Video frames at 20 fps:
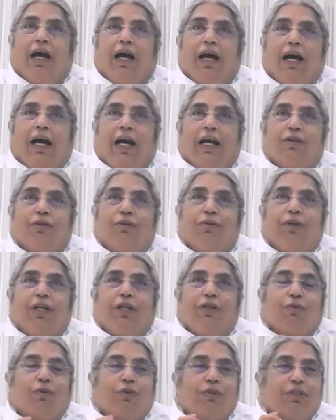I don't know,
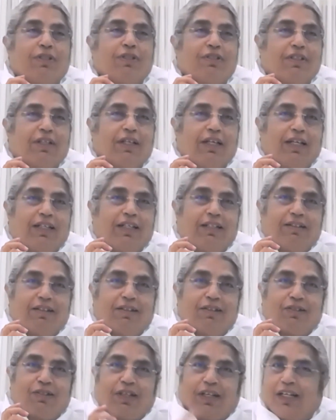it is
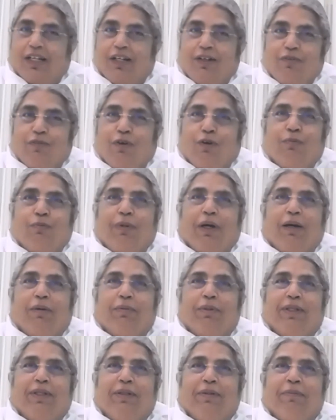a signal from
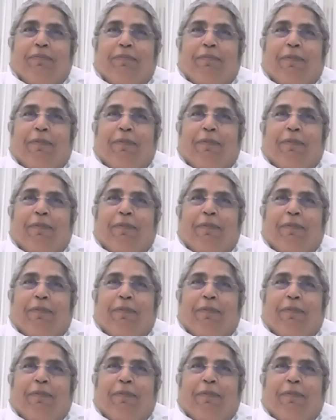Baba,